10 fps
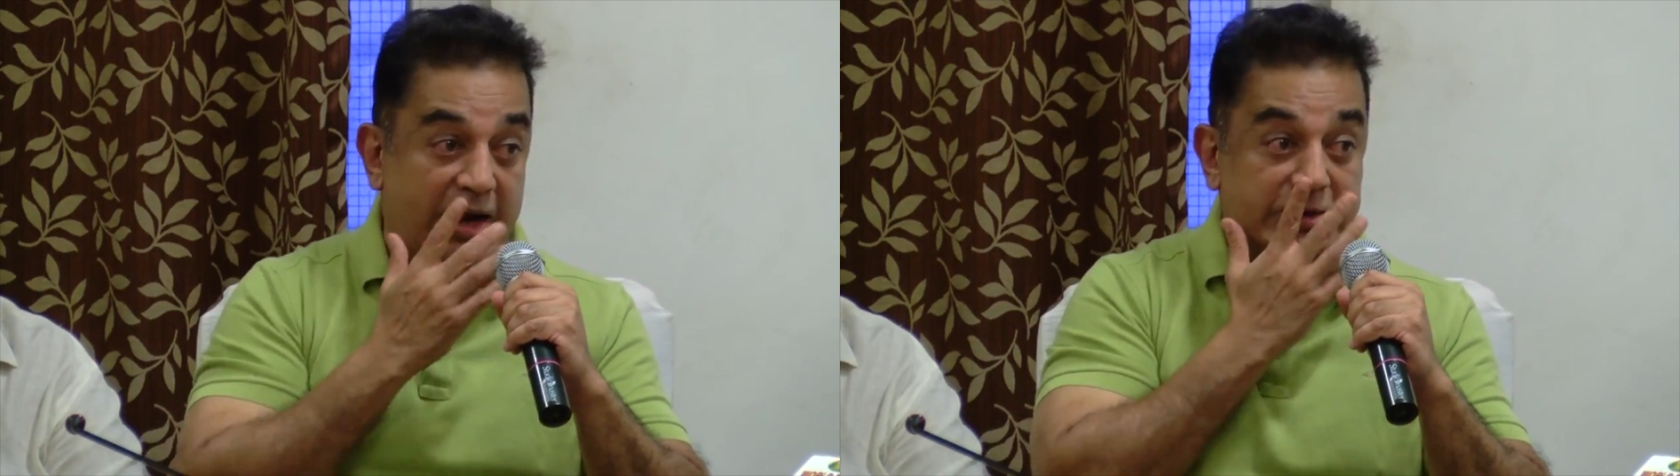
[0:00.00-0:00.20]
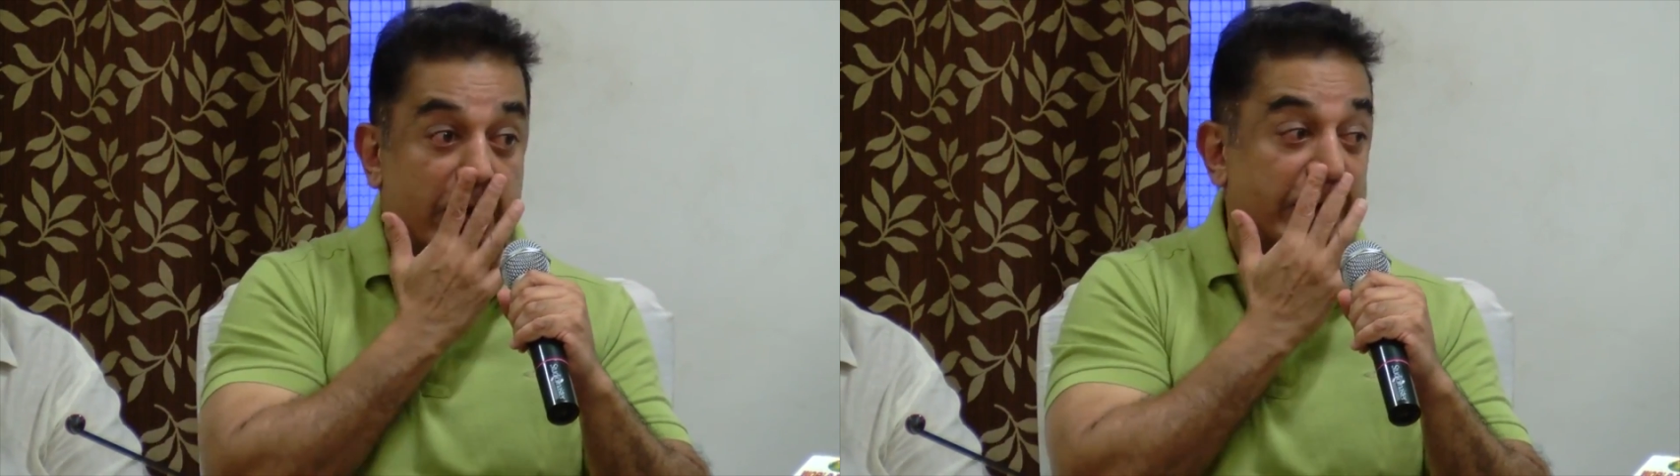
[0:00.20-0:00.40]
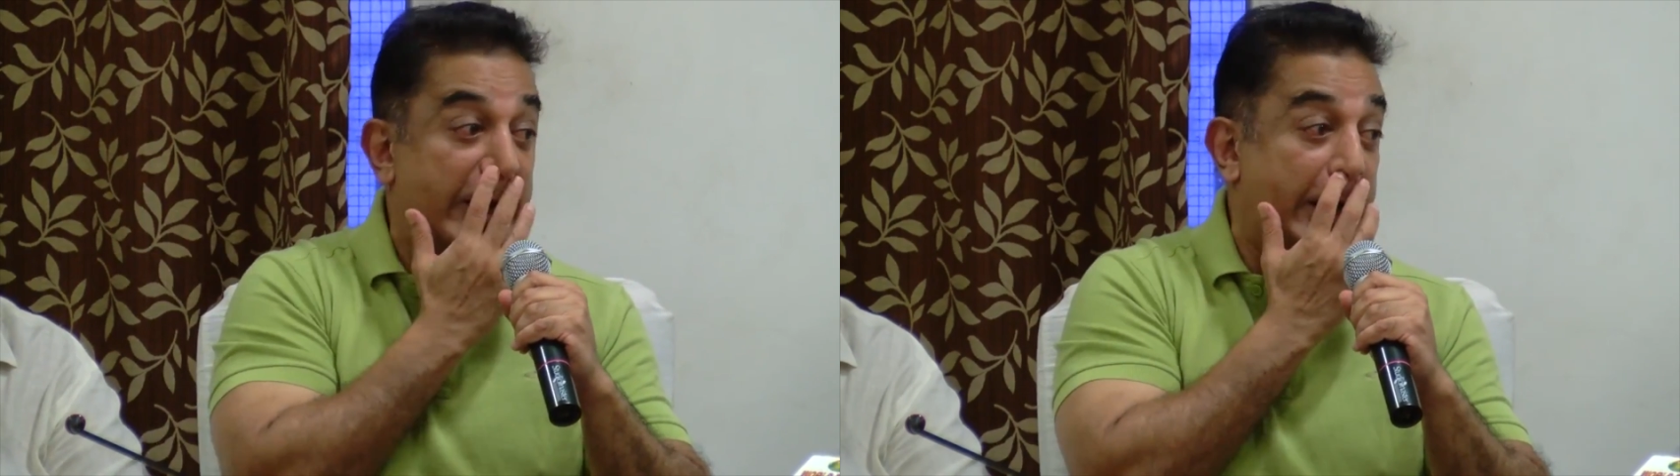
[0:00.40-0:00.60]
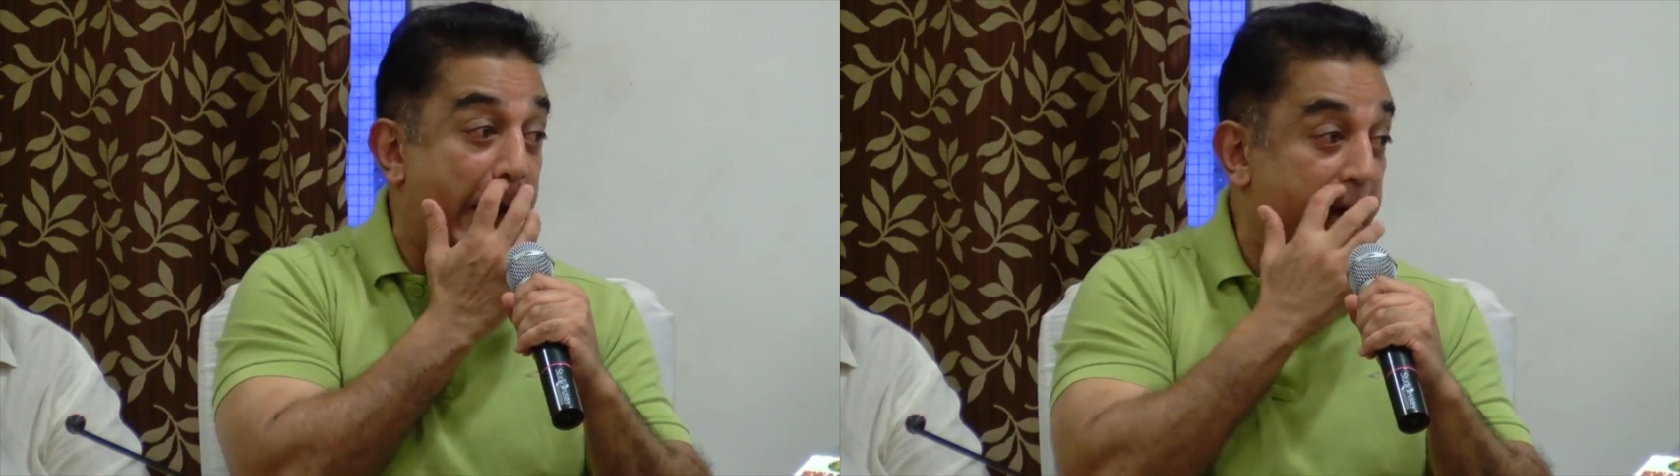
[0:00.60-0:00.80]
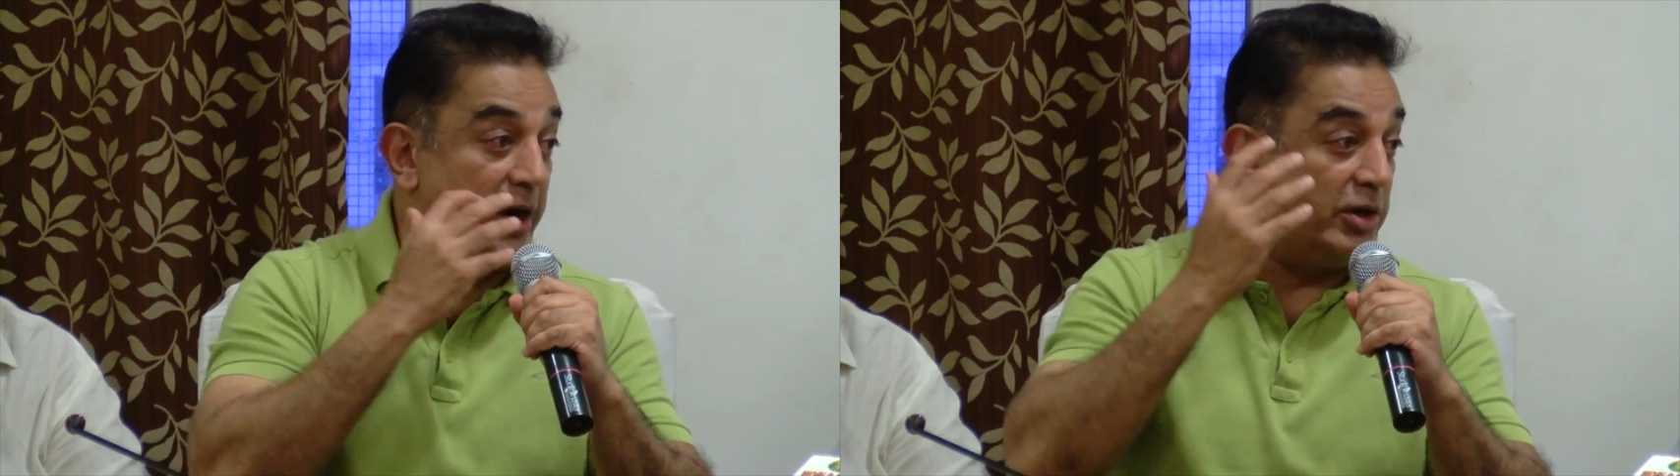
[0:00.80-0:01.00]
price of their
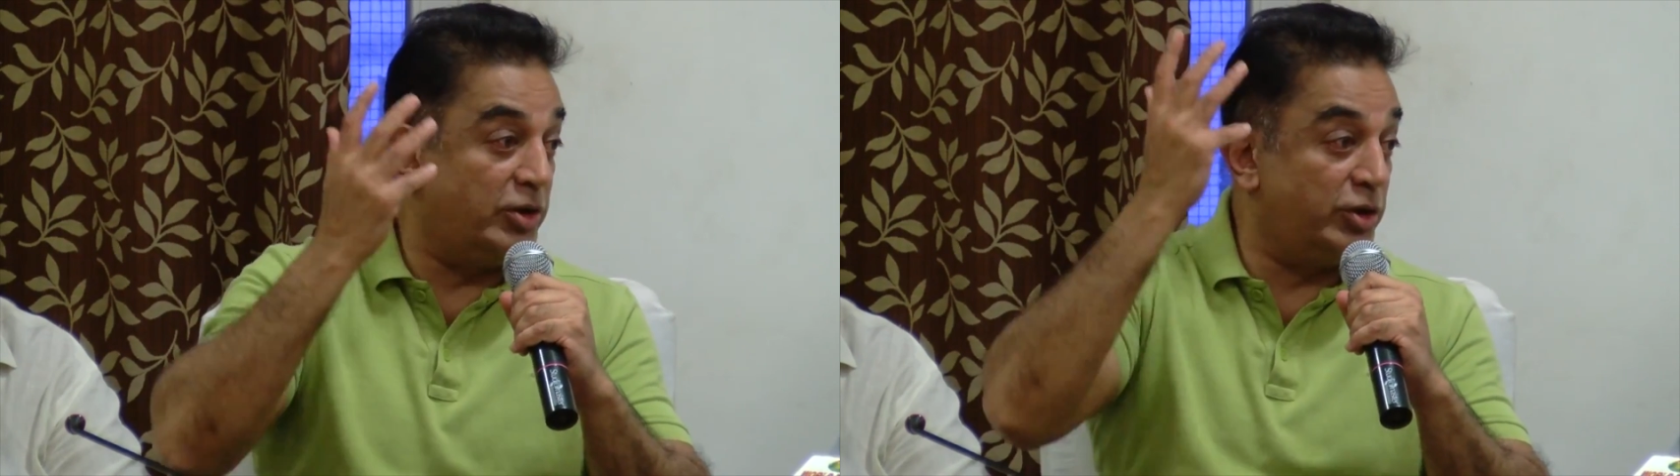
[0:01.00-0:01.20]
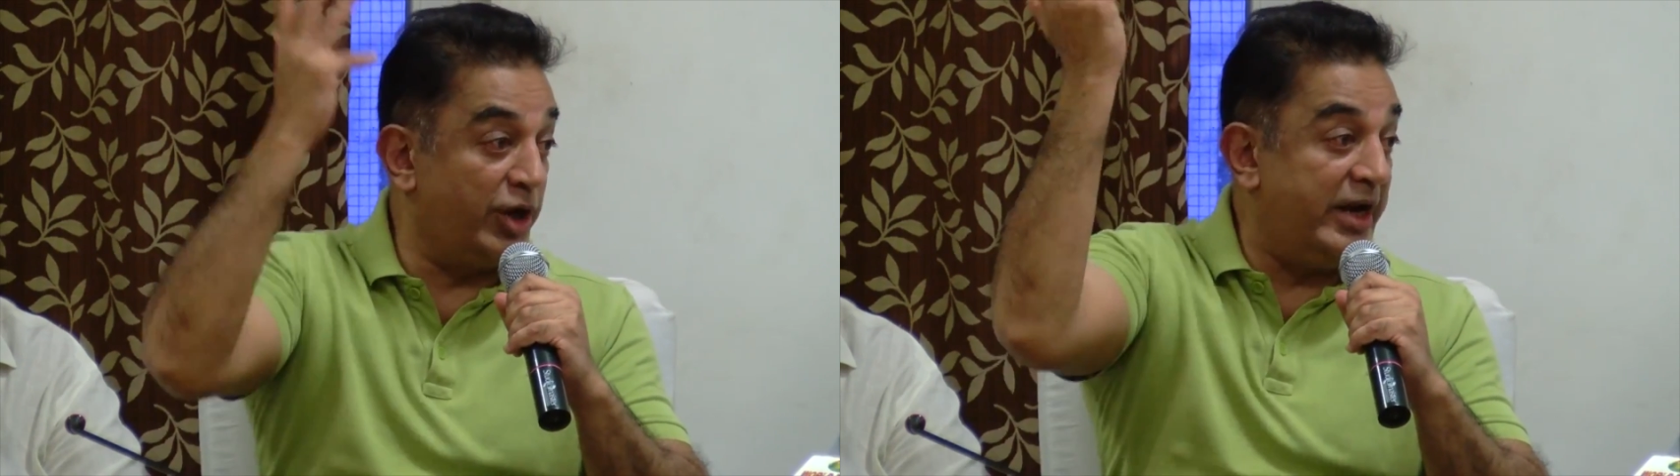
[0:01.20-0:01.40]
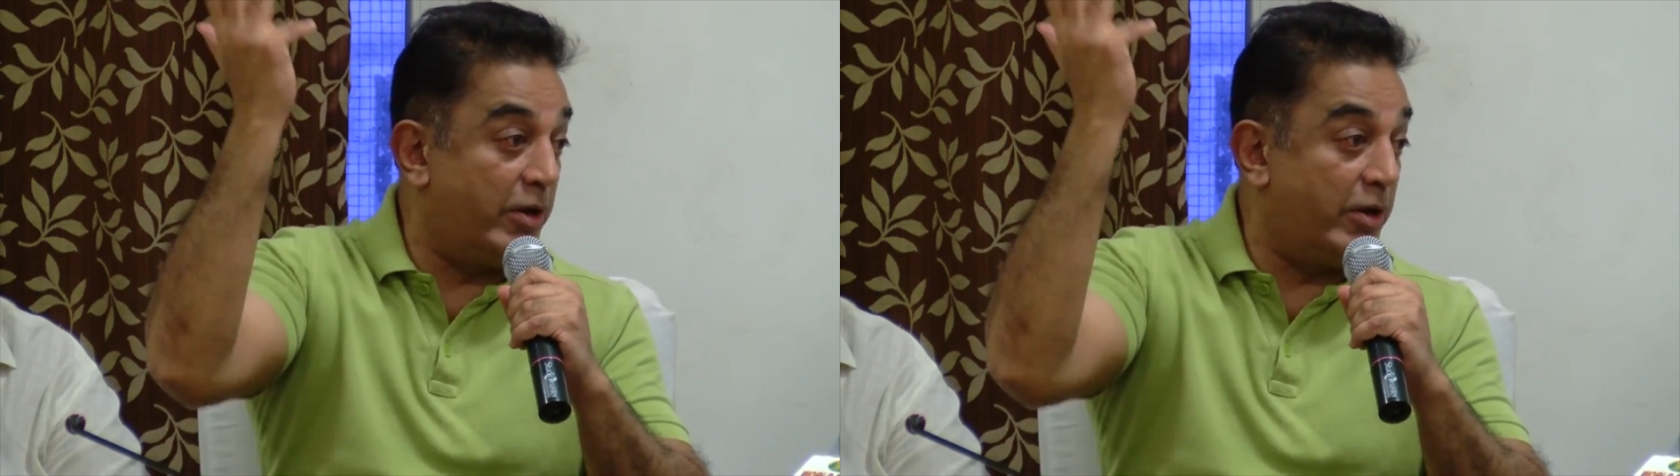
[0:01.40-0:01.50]
car at 3